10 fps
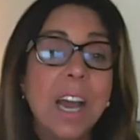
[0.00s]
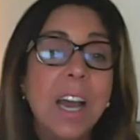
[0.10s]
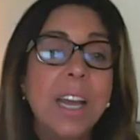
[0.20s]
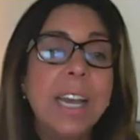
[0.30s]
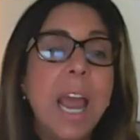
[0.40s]

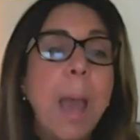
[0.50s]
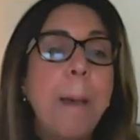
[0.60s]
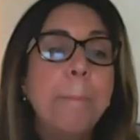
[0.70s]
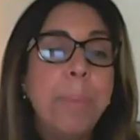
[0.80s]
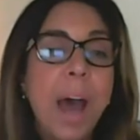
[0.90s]
done
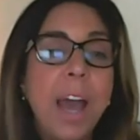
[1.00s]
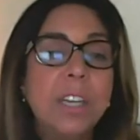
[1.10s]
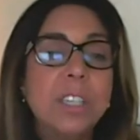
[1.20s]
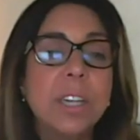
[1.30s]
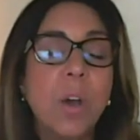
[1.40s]

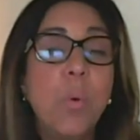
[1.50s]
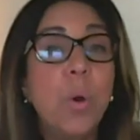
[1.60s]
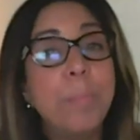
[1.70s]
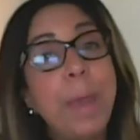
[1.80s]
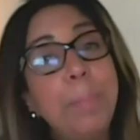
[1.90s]
but
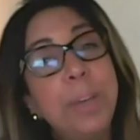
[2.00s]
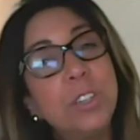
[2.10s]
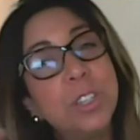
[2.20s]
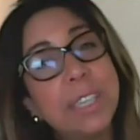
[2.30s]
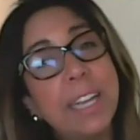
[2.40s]
or maybe
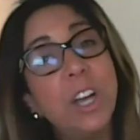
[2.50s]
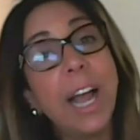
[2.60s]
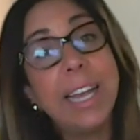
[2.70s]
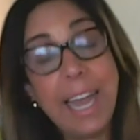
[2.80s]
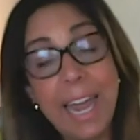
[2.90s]
just say look
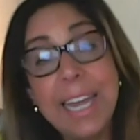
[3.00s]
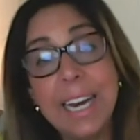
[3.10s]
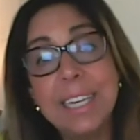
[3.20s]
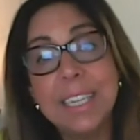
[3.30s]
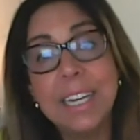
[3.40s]
i can't
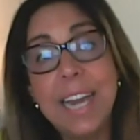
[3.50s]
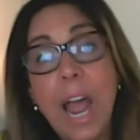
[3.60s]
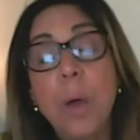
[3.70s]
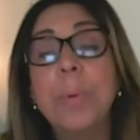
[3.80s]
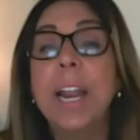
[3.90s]
get it done
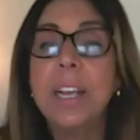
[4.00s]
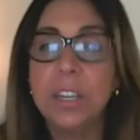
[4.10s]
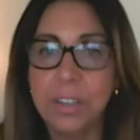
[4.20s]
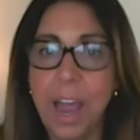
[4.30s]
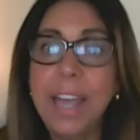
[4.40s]
now but i
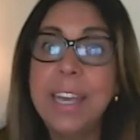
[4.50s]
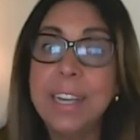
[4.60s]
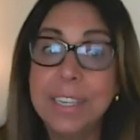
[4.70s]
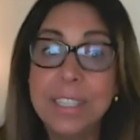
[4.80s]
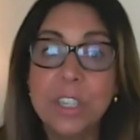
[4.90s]
could i
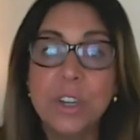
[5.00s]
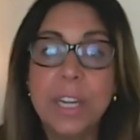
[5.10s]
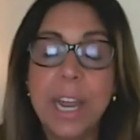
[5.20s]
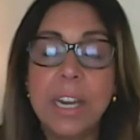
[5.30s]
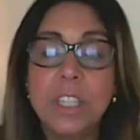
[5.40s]
can consider
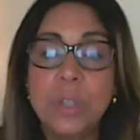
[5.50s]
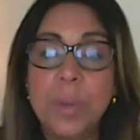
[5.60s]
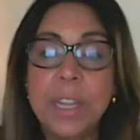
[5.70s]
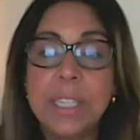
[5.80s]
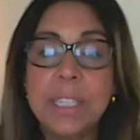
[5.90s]
getting
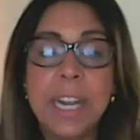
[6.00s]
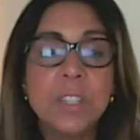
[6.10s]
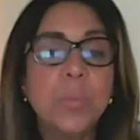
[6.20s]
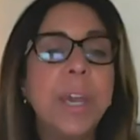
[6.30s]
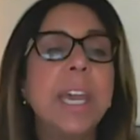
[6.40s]
doing this
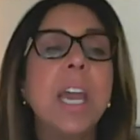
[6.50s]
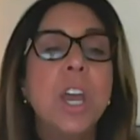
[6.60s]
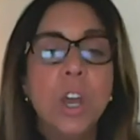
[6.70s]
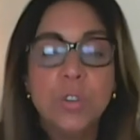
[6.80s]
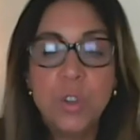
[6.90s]
next week
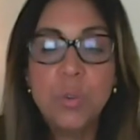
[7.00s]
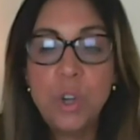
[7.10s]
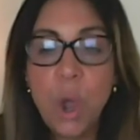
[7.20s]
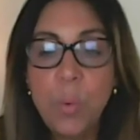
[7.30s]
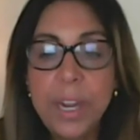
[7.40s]
so
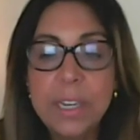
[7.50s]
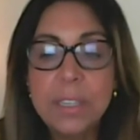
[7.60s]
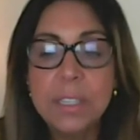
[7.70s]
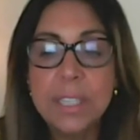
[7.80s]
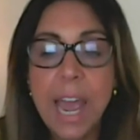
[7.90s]
knowing
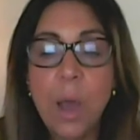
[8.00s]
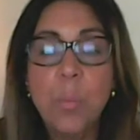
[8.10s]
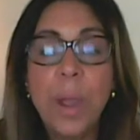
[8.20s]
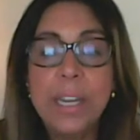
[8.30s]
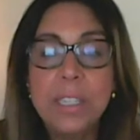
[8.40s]

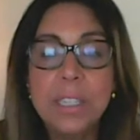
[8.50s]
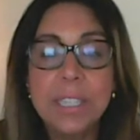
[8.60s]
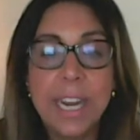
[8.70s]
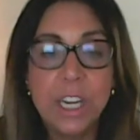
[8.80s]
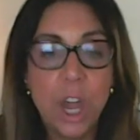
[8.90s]
when to
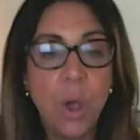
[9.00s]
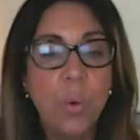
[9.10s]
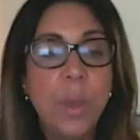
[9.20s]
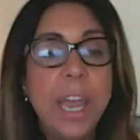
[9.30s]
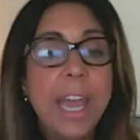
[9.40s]
say
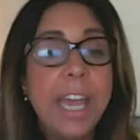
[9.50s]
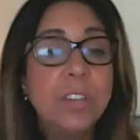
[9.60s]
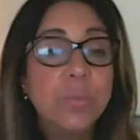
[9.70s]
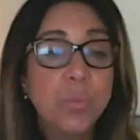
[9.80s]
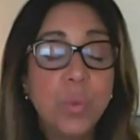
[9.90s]
no
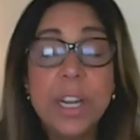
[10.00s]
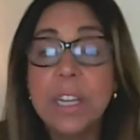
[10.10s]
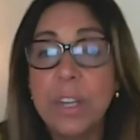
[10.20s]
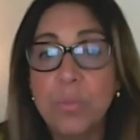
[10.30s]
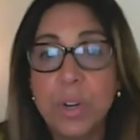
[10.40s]
is
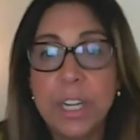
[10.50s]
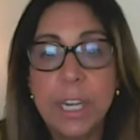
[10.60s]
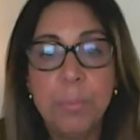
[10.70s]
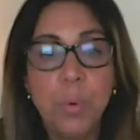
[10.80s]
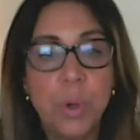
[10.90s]
really
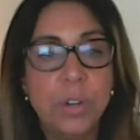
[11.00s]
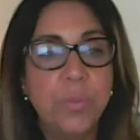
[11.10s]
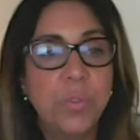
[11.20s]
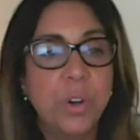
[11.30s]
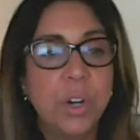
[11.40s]
really
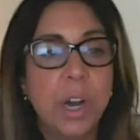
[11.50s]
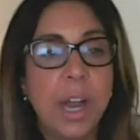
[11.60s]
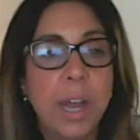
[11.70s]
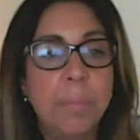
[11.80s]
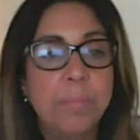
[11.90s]
important for
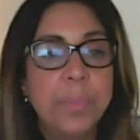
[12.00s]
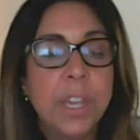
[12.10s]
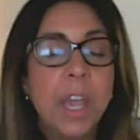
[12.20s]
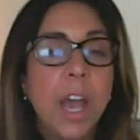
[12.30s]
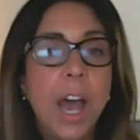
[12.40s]
um,
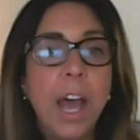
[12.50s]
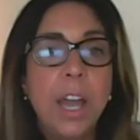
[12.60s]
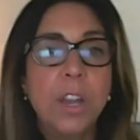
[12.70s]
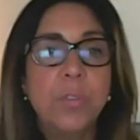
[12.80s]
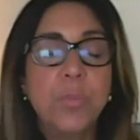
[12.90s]

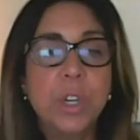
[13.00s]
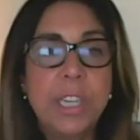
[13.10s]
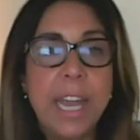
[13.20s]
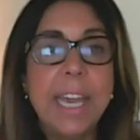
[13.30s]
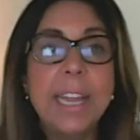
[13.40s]
uh, for
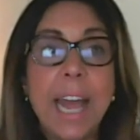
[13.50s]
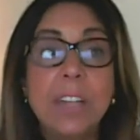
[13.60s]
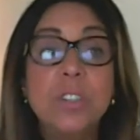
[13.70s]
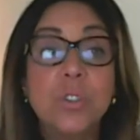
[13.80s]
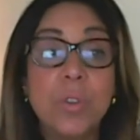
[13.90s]
taking
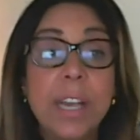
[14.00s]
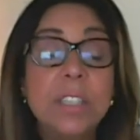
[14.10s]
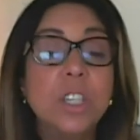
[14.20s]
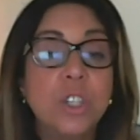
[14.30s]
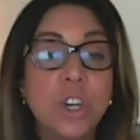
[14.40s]
that
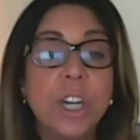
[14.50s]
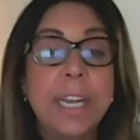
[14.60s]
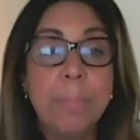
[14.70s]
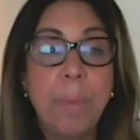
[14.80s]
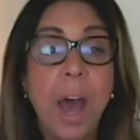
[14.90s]
stress and
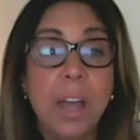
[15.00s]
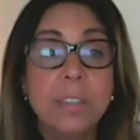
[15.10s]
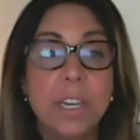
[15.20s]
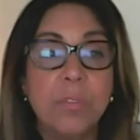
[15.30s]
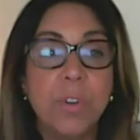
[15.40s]
turning it
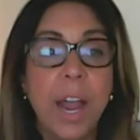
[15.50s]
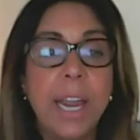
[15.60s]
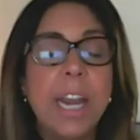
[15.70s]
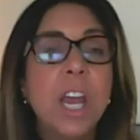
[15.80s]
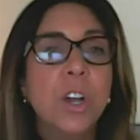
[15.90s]
positive
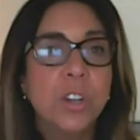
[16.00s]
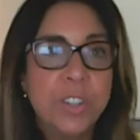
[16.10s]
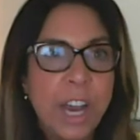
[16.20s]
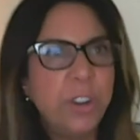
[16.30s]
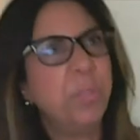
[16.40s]
right
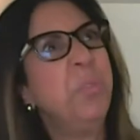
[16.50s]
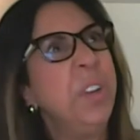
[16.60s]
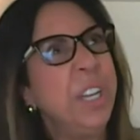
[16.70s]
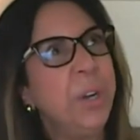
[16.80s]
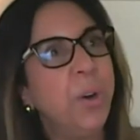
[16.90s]
because now you're
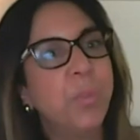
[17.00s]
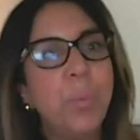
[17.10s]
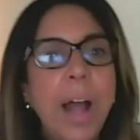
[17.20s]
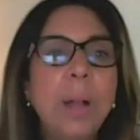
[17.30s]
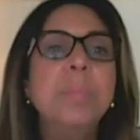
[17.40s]
feeling
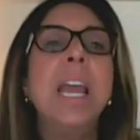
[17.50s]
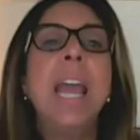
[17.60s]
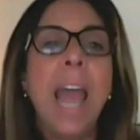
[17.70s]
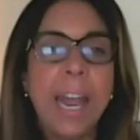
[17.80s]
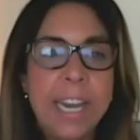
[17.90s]
overwhelmed
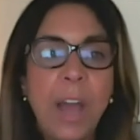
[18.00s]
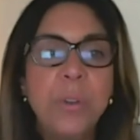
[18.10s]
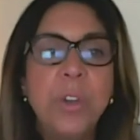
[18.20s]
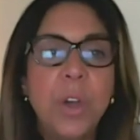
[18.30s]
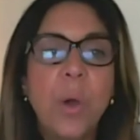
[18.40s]
and now
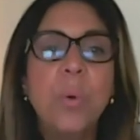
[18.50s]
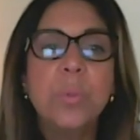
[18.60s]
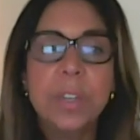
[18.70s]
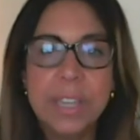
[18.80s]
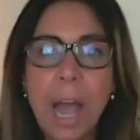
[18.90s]
you
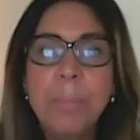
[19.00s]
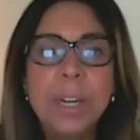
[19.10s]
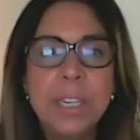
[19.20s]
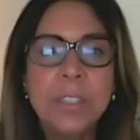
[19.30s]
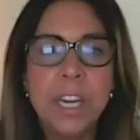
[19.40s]
go i'm
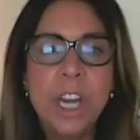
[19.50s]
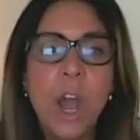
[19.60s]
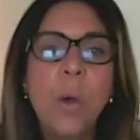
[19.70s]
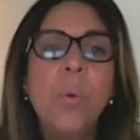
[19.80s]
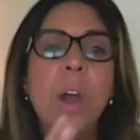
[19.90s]
going to say
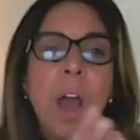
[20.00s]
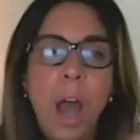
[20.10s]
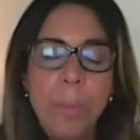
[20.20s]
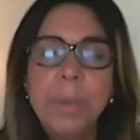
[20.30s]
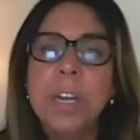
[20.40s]
no
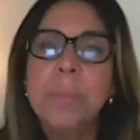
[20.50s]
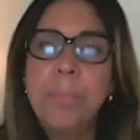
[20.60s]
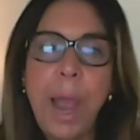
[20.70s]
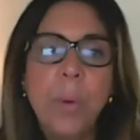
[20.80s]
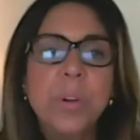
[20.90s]
i'm going to
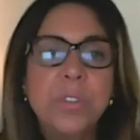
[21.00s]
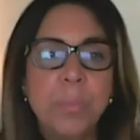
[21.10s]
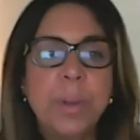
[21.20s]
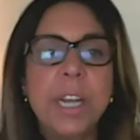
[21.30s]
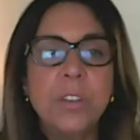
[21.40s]
empower
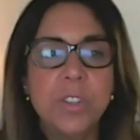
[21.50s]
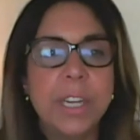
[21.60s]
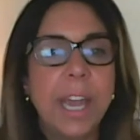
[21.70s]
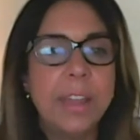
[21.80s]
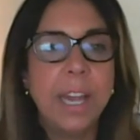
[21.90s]
somebody else
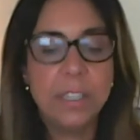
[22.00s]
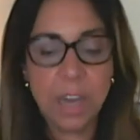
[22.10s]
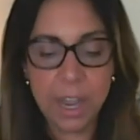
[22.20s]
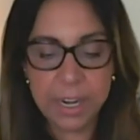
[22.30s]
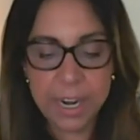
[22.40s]
to get that
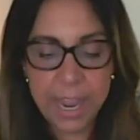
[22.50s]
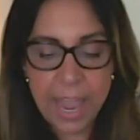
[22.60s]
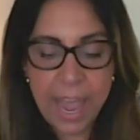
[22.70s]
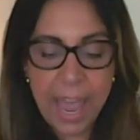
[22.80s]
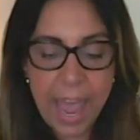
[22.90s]
done
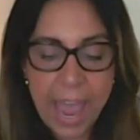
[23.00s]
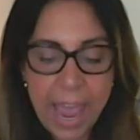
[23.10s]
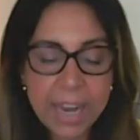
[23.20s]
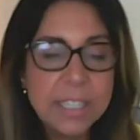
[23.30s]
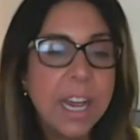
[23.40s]

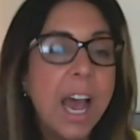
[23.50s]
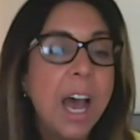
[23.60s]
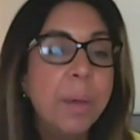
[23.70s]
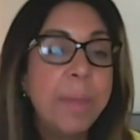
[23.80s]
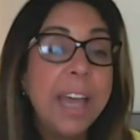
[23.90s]
and
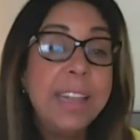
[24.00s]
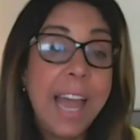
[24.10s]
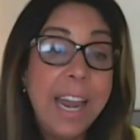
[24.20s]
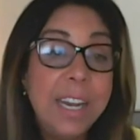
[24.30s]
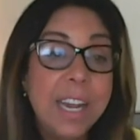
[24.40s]
um, and
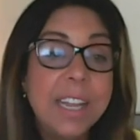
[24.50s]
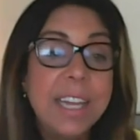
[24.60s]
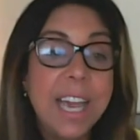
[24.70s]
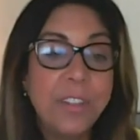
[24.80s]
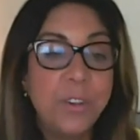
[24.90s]
then
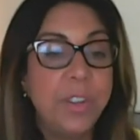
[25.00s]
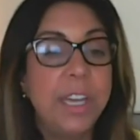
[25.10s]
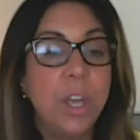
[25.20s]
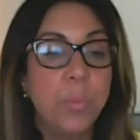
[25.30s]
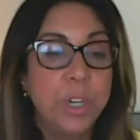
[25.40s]
the other
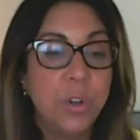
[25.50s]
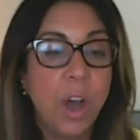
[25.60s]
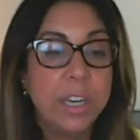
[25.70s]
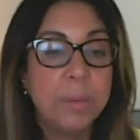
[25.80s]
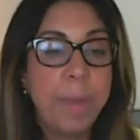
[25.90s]
thing that we
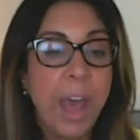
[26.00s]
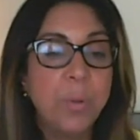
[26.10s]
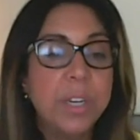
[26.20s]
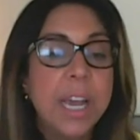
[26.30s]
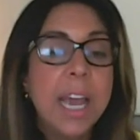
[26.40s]
talked
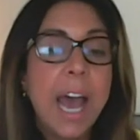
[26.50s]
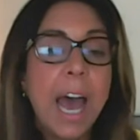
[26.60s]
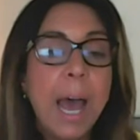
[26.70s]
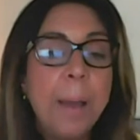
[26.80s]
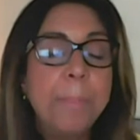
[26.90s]
about
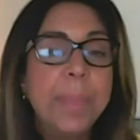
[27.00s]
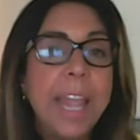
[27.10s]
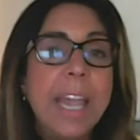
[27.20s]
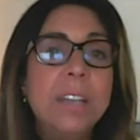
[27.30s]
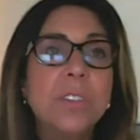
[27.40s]
um,
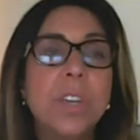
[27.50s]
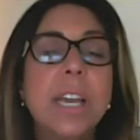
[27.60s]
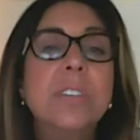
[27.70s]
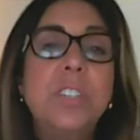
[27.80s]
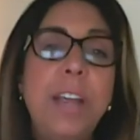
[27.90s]
is
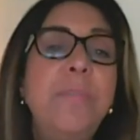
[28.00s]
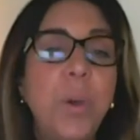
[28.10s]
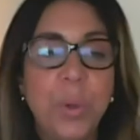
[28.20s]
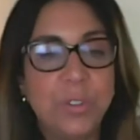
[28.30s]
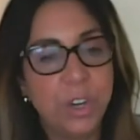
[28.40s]
stay
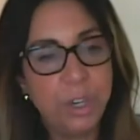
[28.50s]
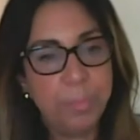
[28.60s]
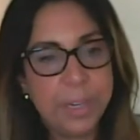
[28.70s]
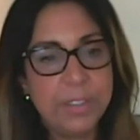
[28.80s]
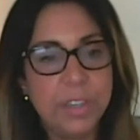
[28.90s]
focused on
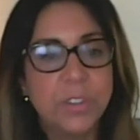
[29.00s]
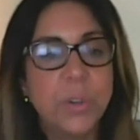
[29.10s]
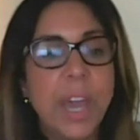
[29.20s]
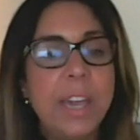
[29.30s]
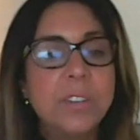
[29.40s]
your business.
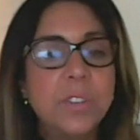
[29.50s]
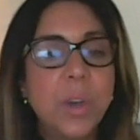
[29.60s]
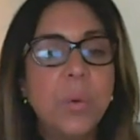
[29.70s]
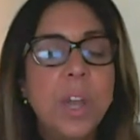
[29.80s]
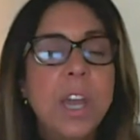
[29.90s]
Okay.
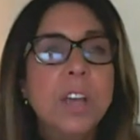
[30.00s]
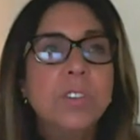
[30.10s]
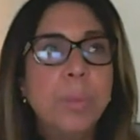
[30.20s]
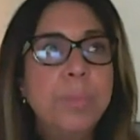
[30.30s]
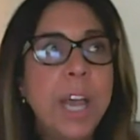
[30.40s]
So
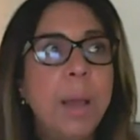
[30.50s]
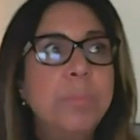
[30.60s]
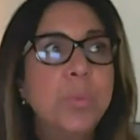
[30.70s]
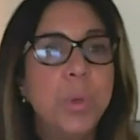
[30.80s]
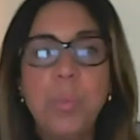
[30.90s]

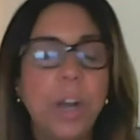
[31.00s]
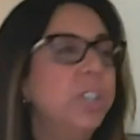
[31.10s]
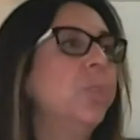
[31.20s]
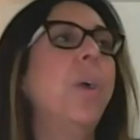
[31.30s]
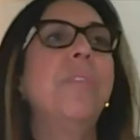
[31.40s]
sometimes we want
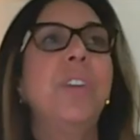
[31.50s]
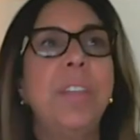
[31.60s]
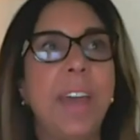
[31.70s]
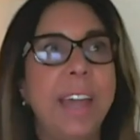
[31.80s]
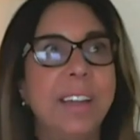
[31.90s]
to do
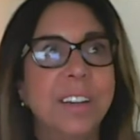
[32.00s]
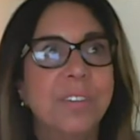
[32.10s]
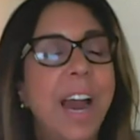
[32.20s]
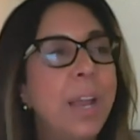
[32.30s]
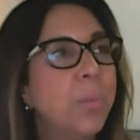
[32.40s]
everything,
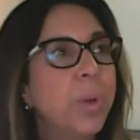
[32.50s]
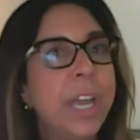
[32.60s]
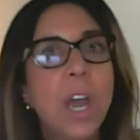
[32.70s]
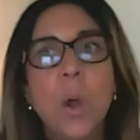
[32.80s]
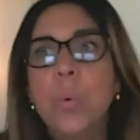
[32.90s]
right?
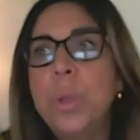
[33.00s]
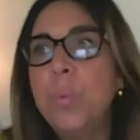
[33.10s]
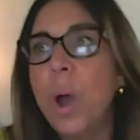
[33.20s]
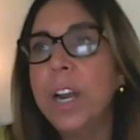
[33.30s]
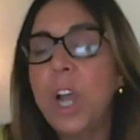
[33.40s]
We, we
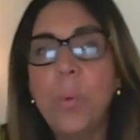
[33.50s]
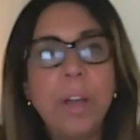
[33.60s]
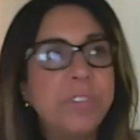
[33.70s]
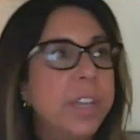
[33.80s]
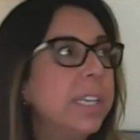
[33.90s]
want to go
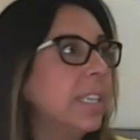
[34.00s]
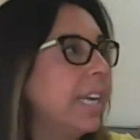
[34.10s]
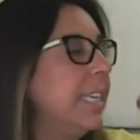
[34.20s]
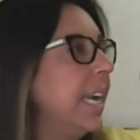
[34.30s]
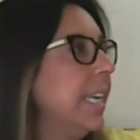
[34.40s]
after this
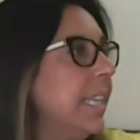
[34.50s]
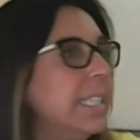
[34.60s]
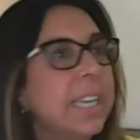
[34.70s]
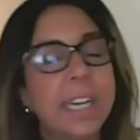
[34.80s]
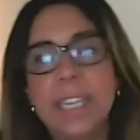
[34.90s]
idea and
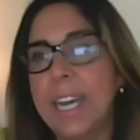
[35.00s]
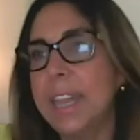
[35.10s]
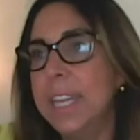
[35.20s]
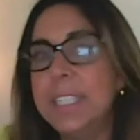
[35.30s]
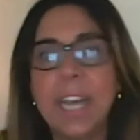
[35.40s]
this idea
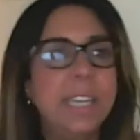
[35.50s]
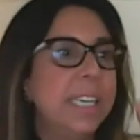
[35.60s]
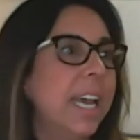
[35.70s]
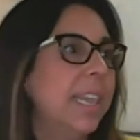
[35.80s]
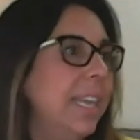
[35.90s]
and this
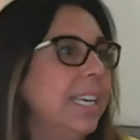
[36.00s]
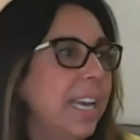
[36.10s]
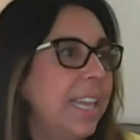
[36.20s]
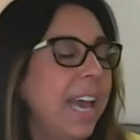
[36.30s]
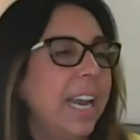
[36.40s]
idea,
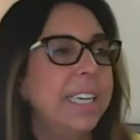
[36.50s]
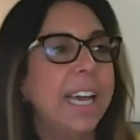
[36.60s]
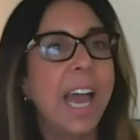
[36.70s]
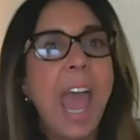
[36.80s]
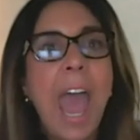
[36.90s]
that, that
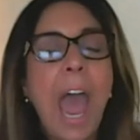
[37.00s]
idea.